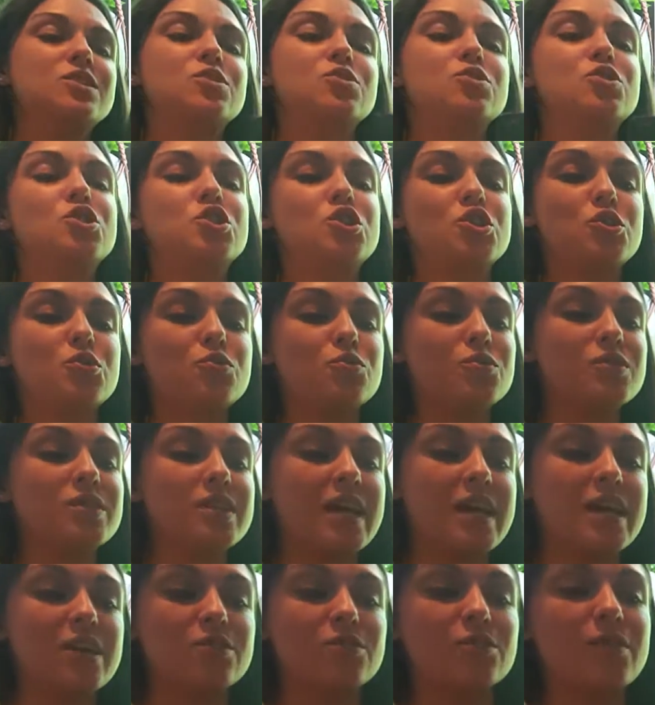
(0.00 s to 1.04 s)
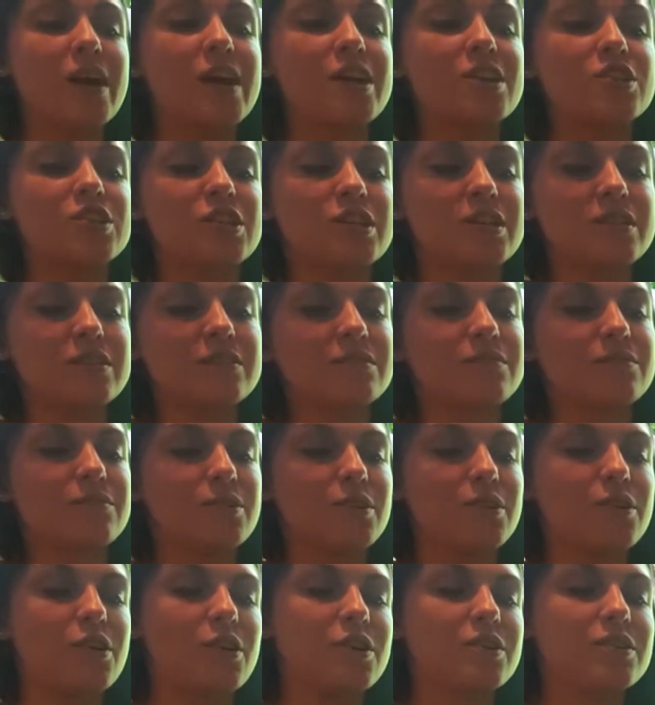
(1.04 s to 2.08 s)
to choose a direction,
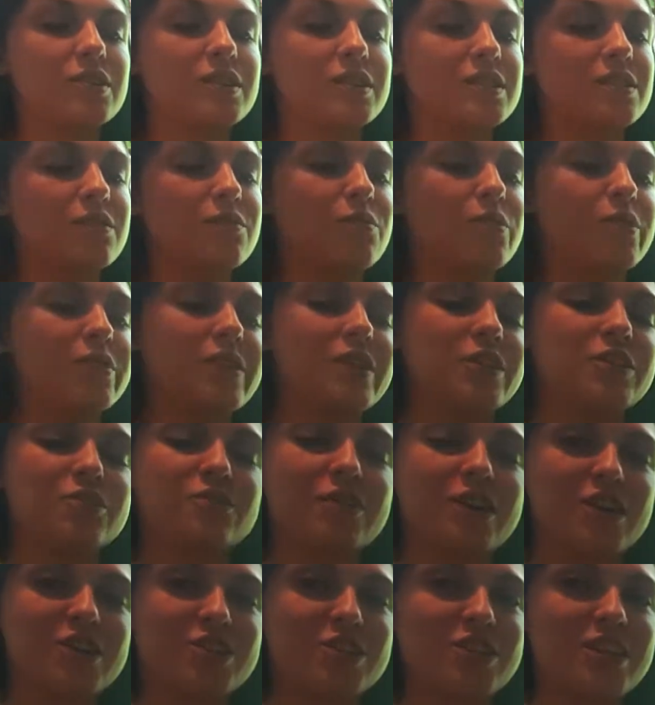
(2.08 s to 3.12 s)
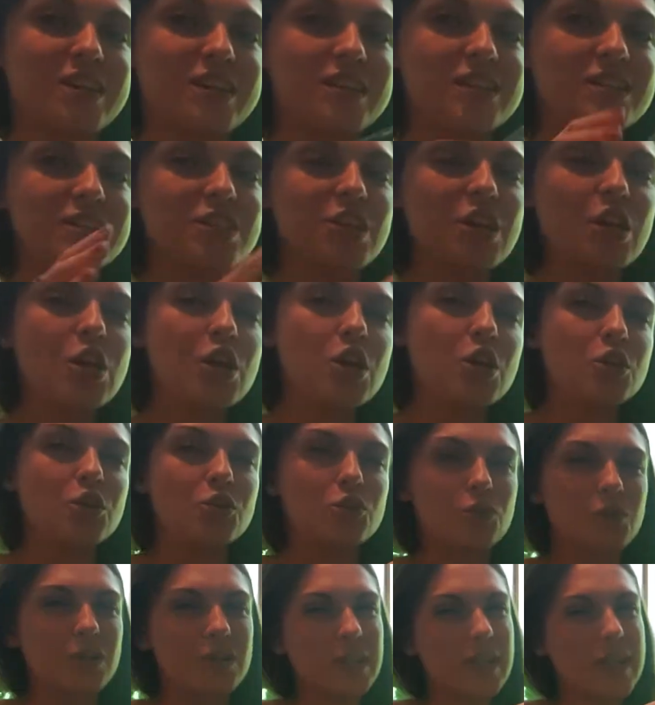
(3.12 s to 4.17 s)
regardless of what that direction is.
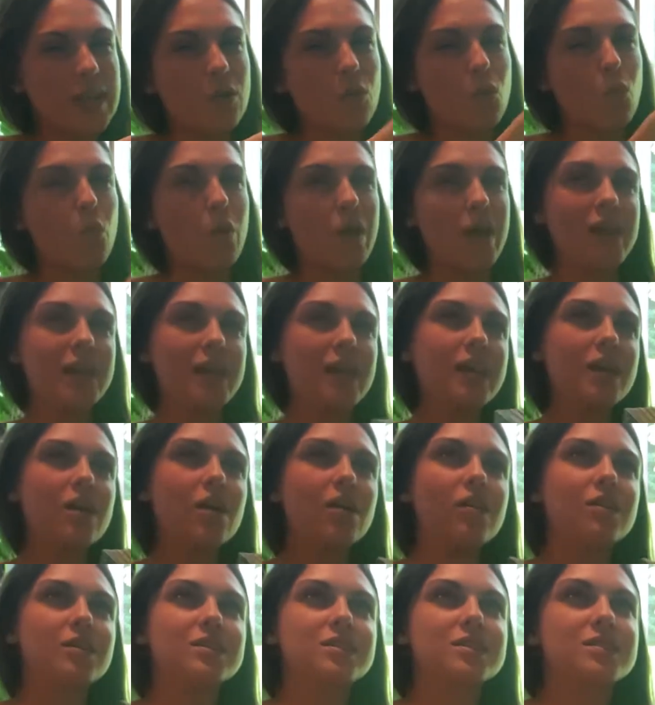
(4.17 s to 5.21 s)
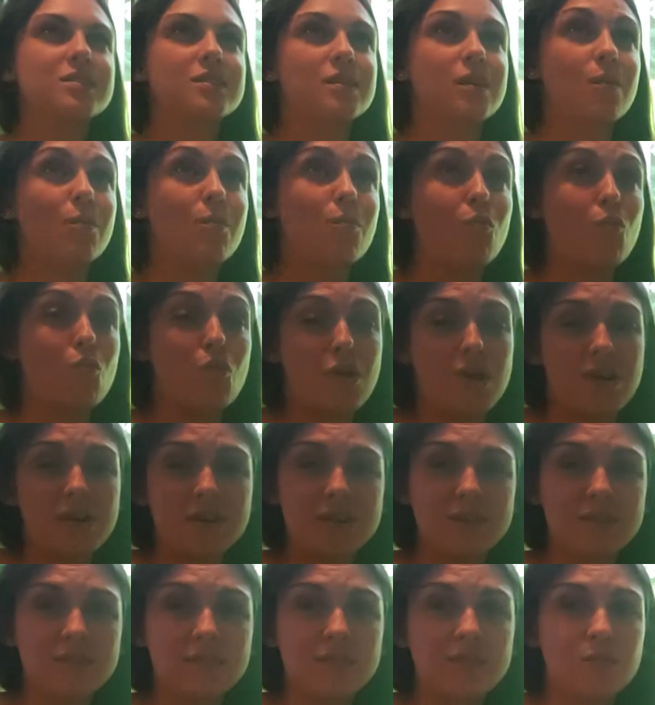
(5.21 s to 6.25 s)
You're like waiting on
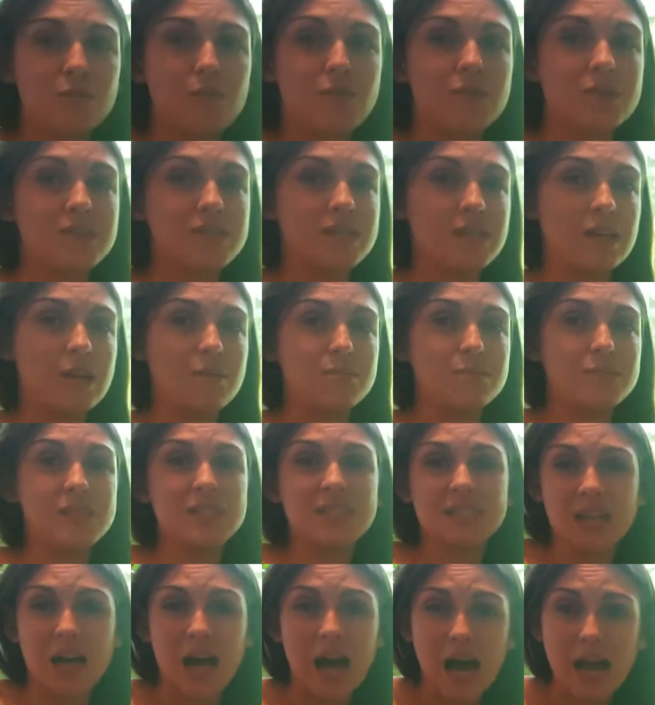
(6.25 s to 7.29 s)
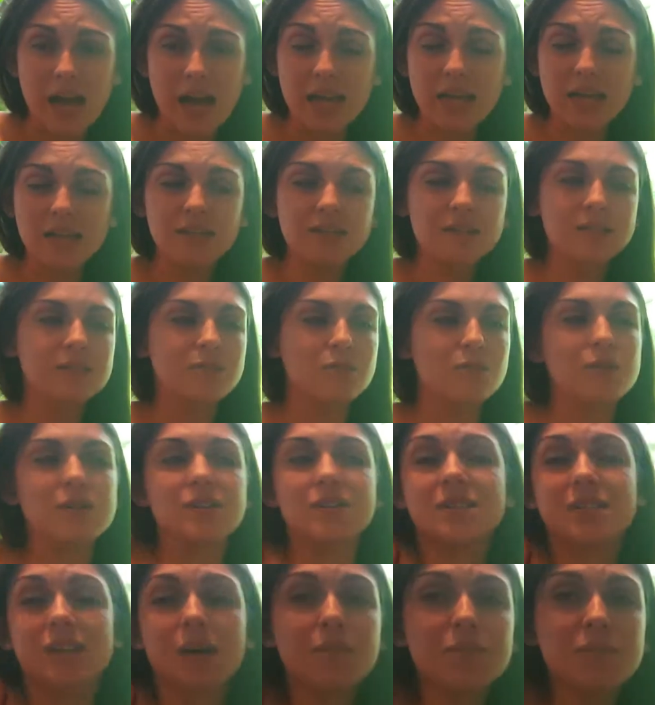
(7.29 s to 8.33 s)
someone or some sign or
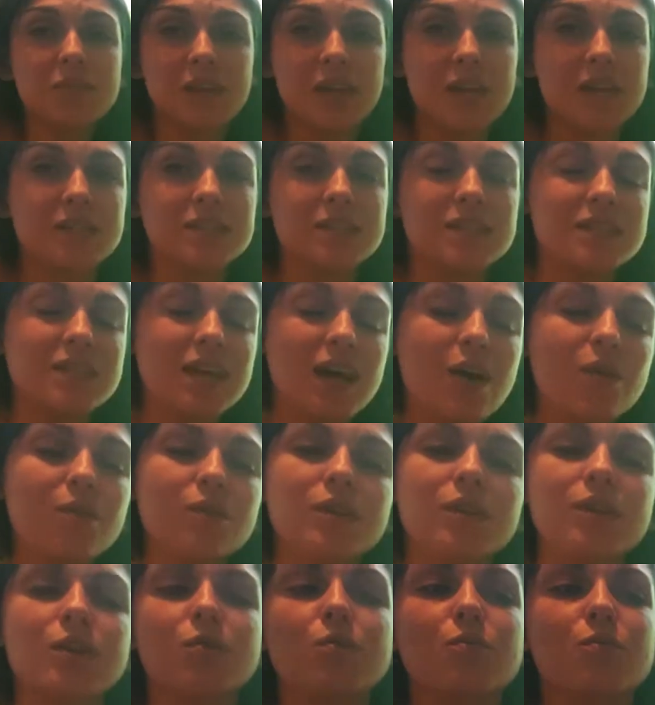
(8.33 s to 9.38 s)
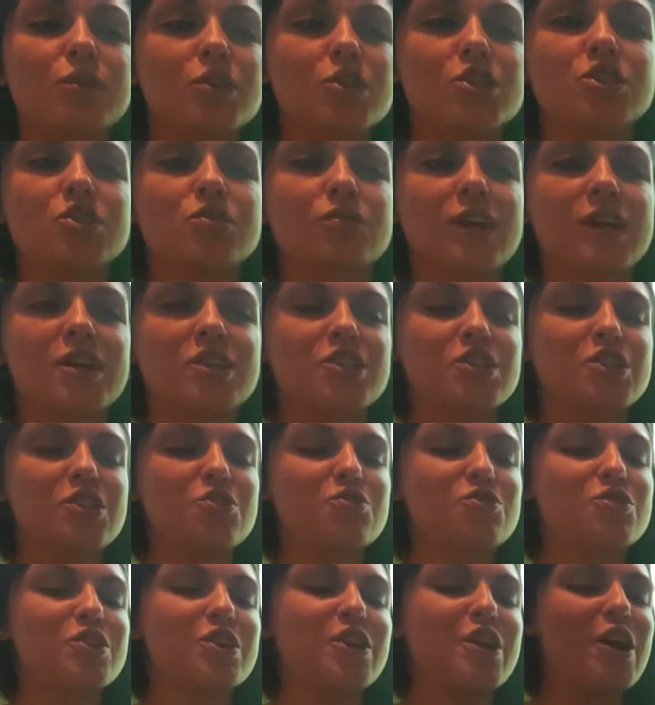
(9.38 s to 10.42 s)
something to tell you which direction you
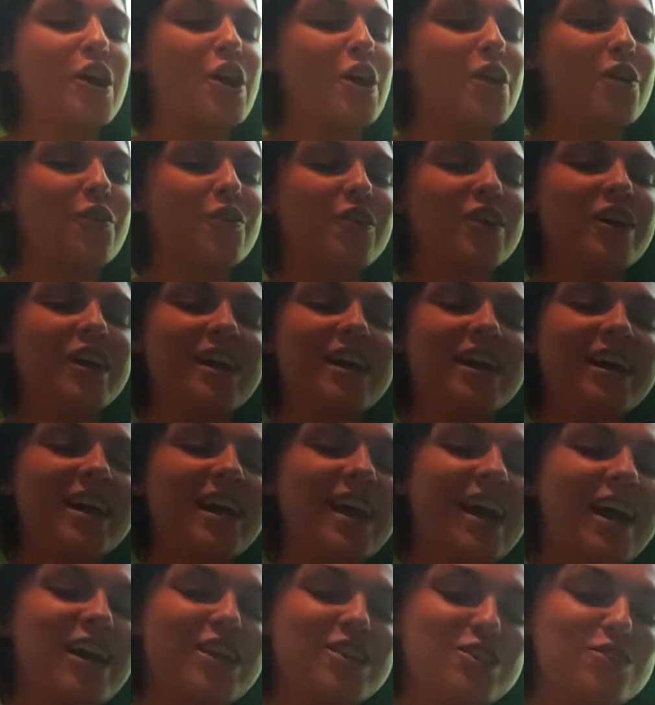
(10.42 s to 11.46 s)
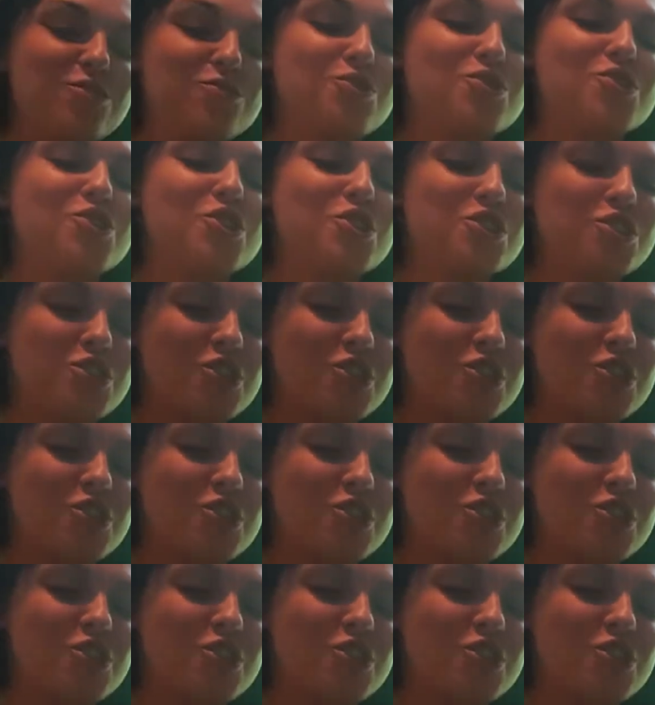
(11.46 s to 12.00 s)
should go, and you should